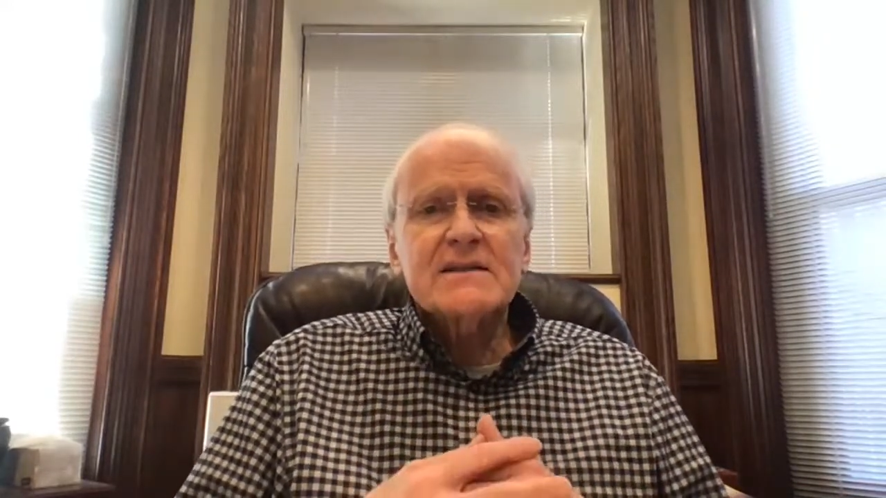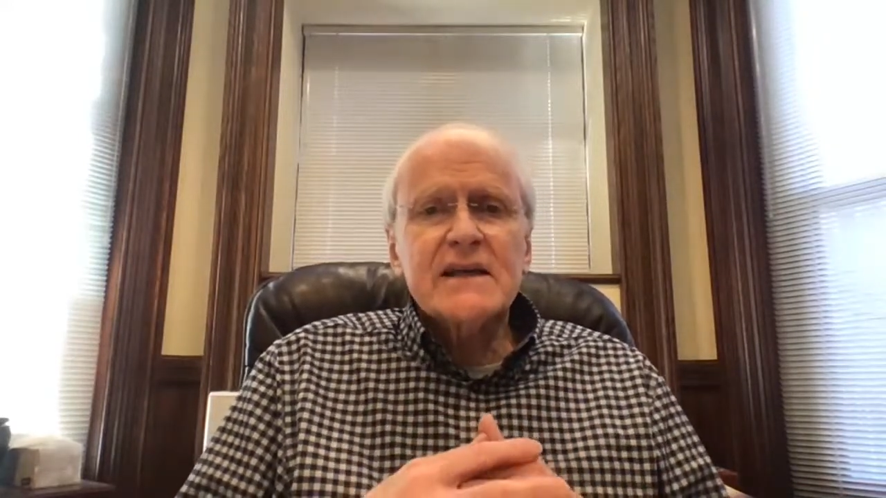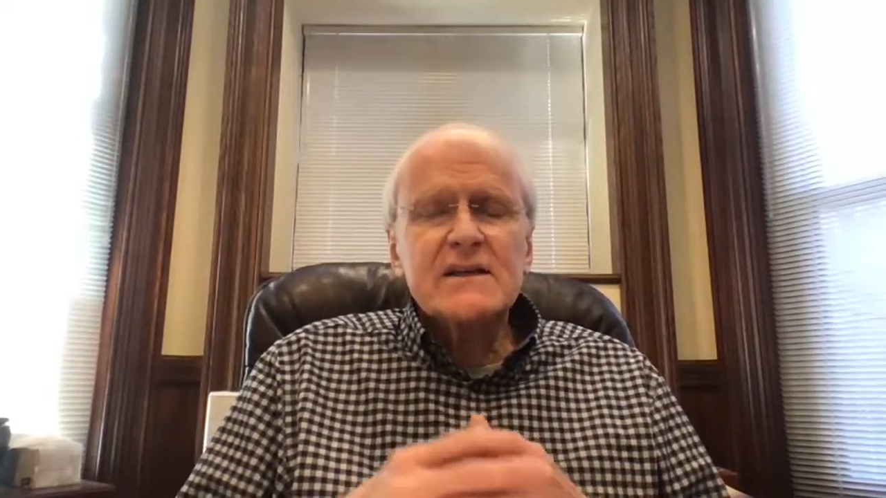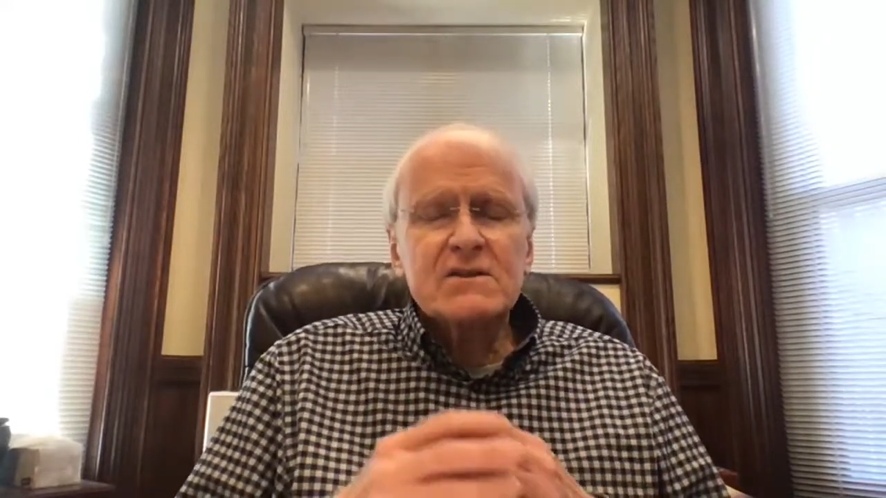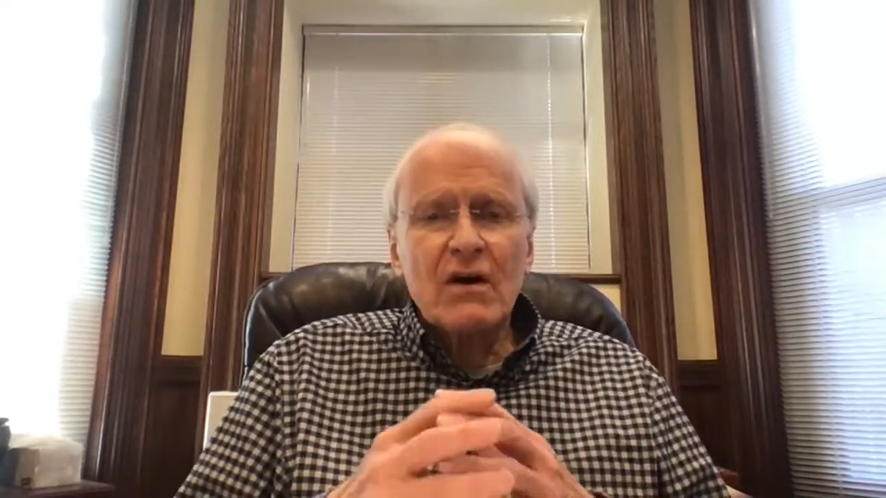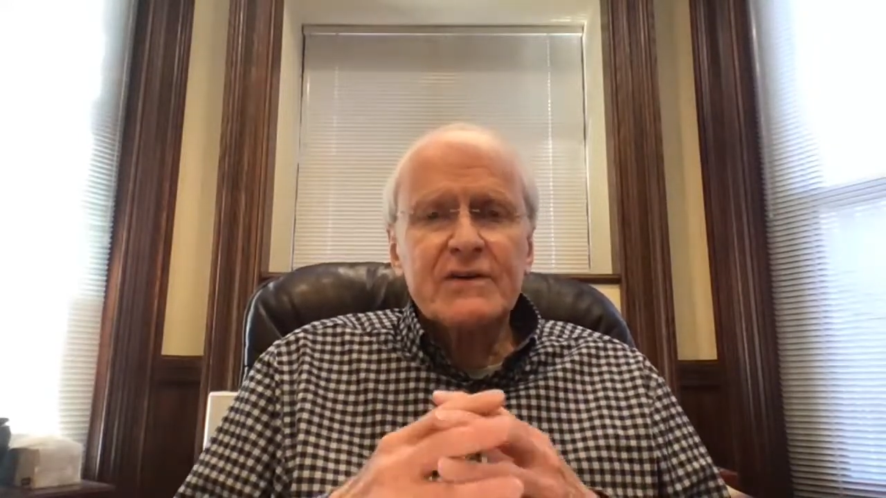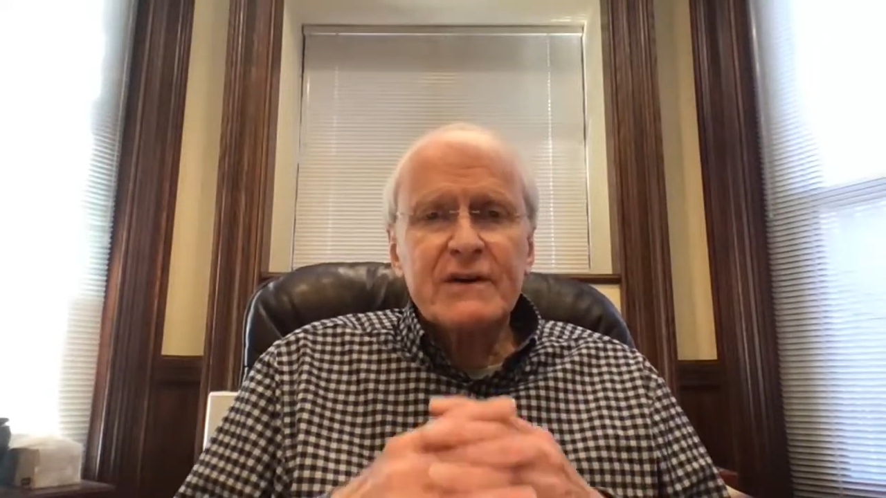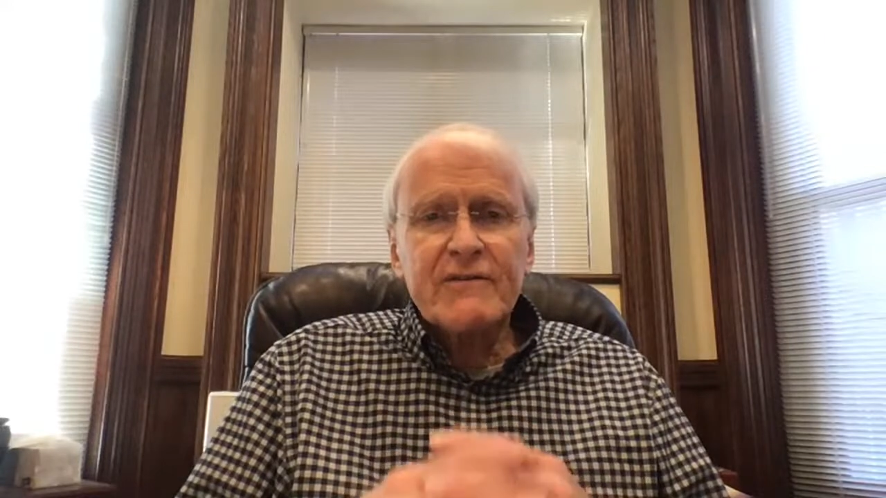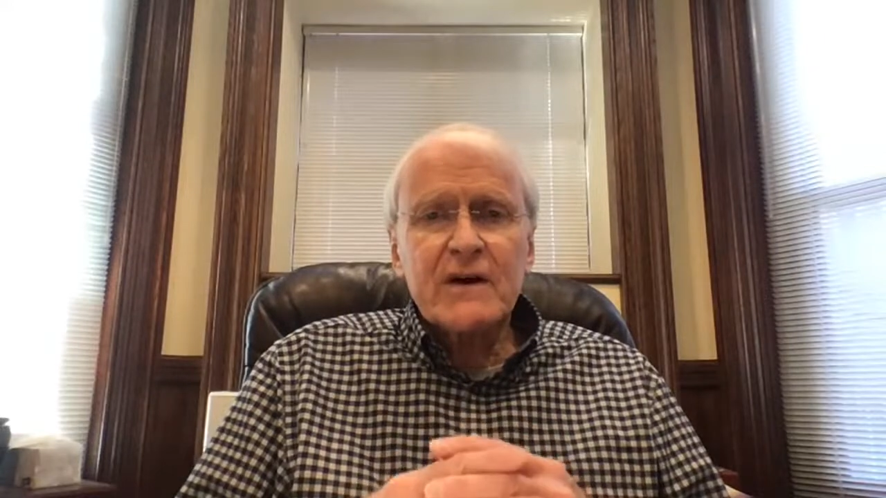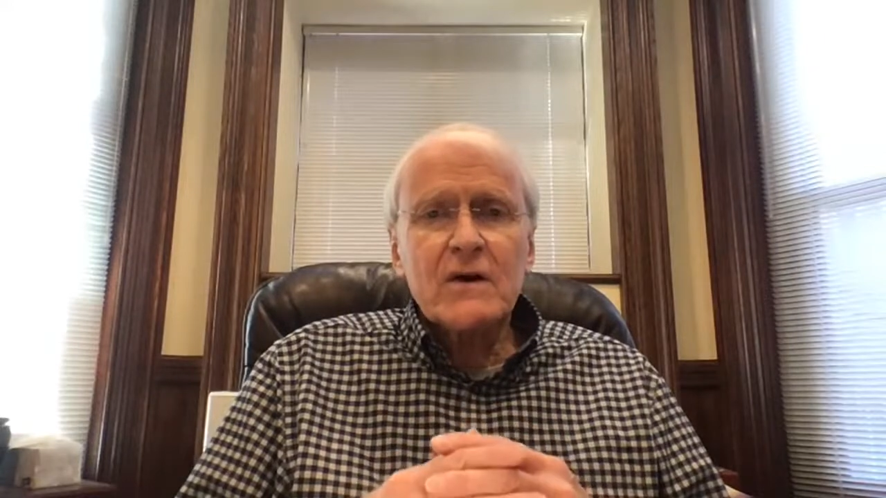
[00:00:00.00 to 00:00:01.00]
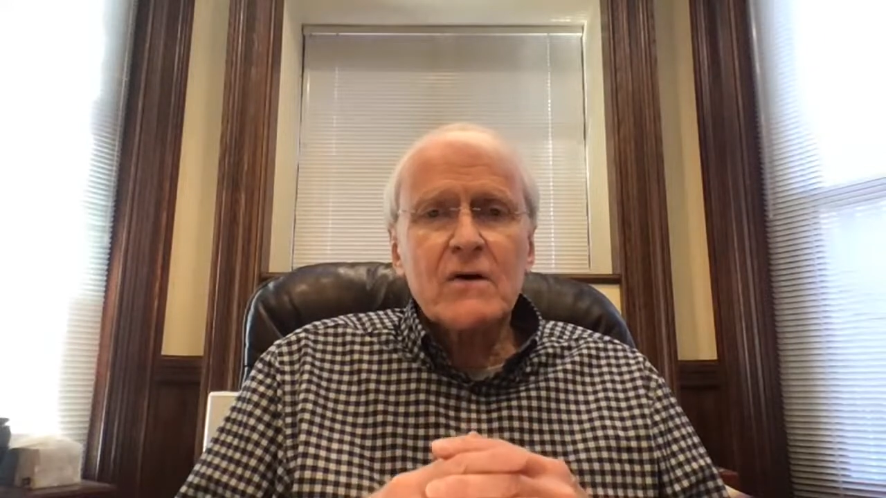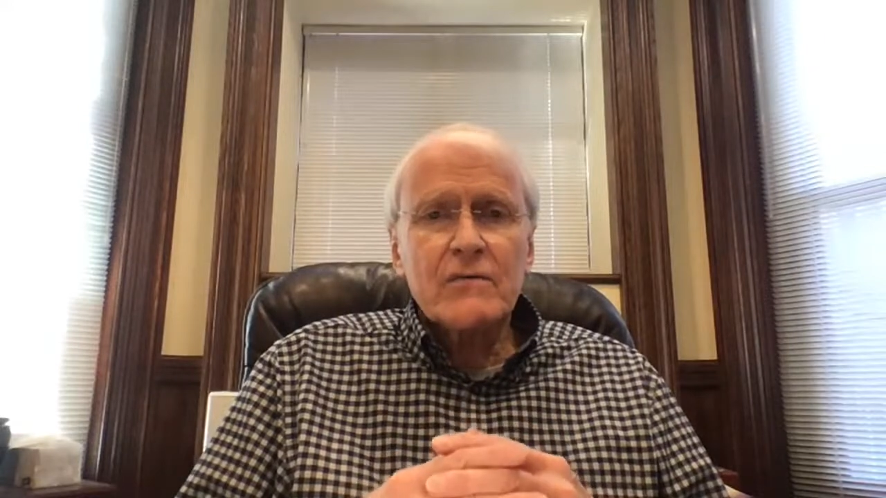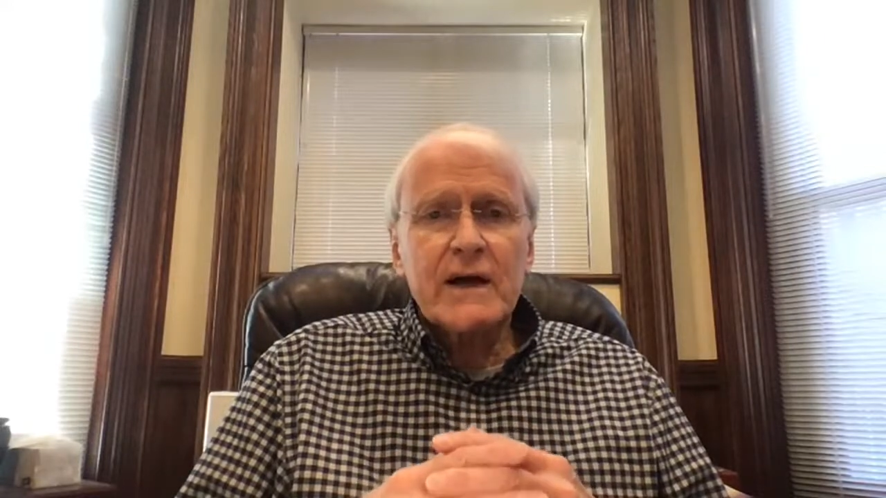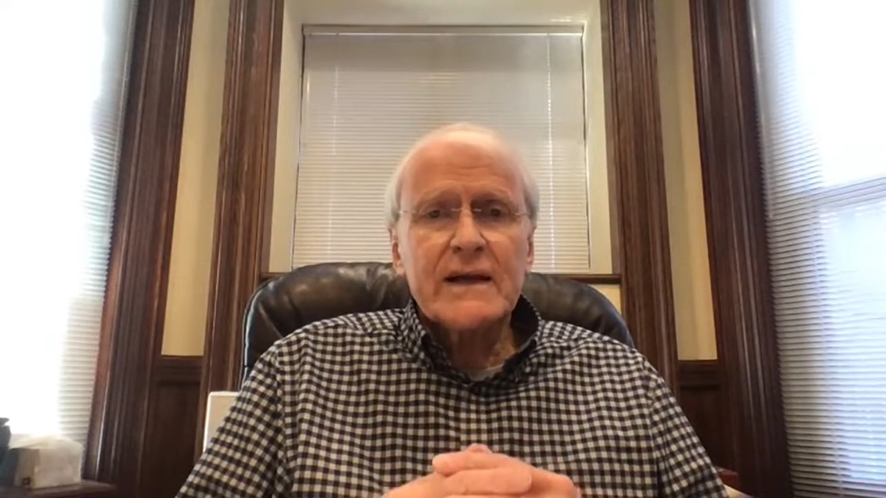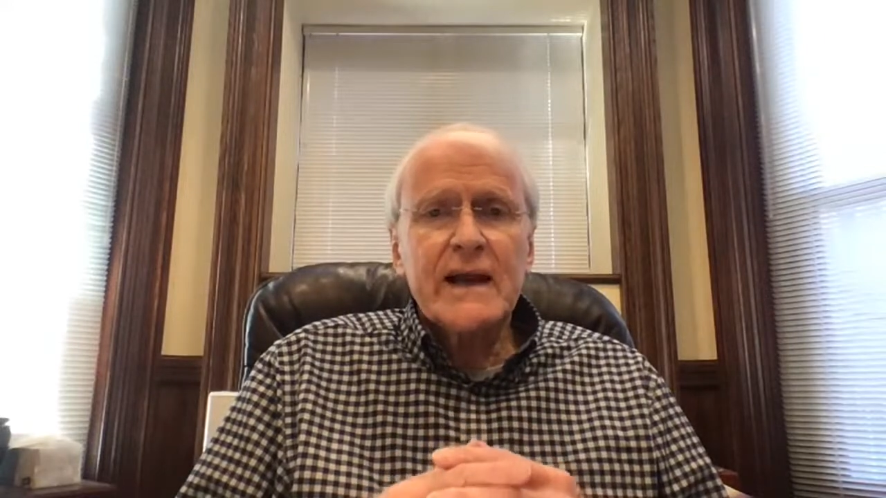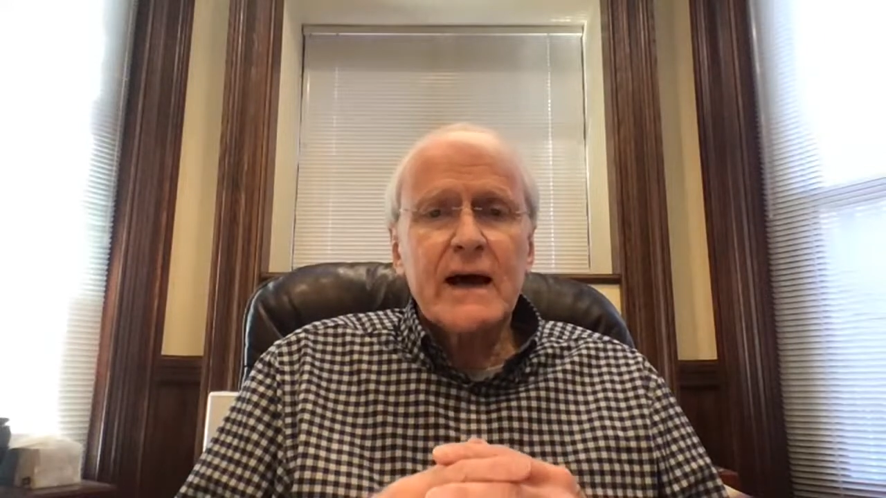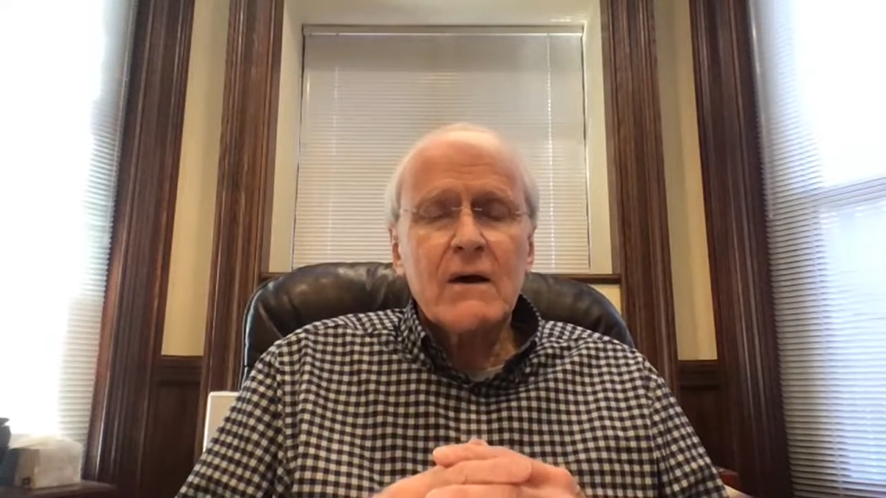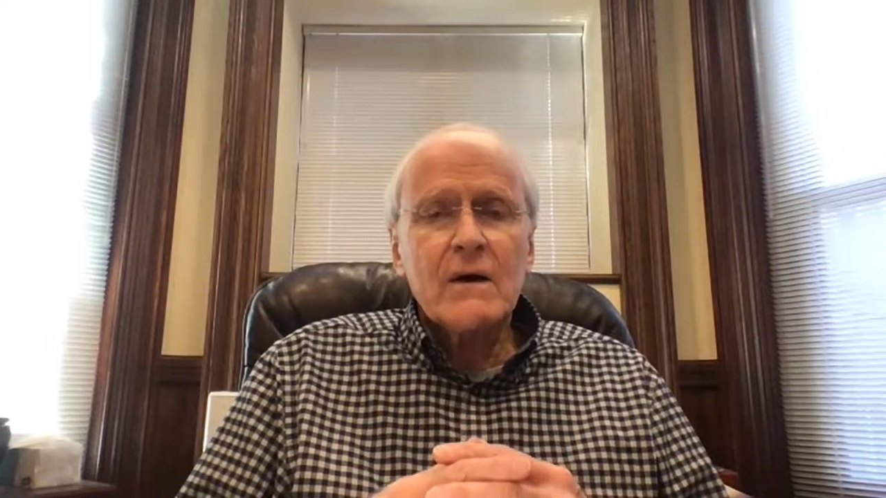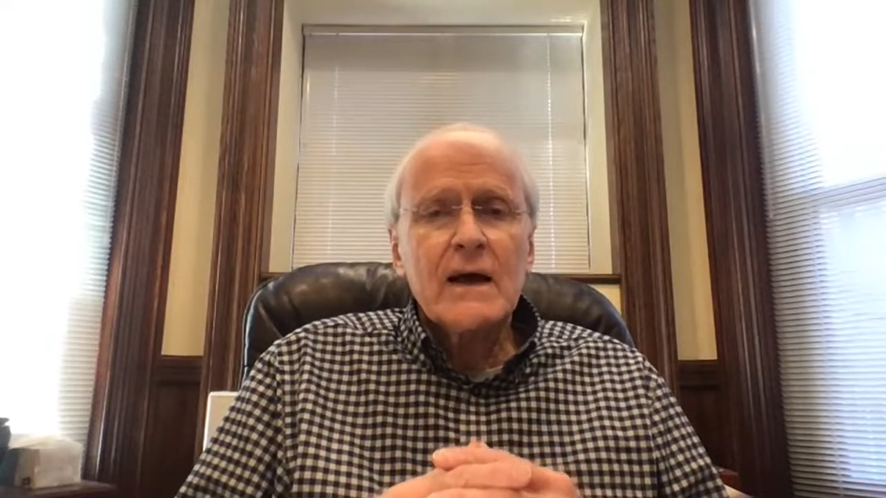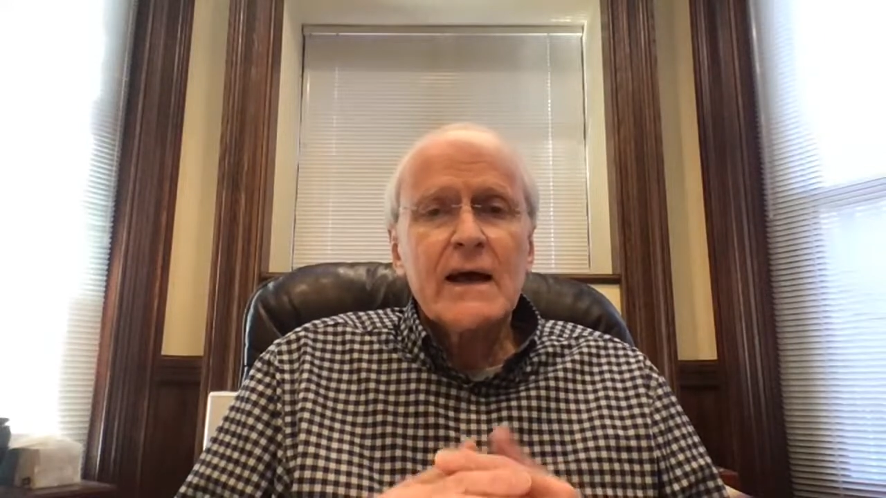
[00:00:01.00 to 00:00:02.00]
things are difficult right now,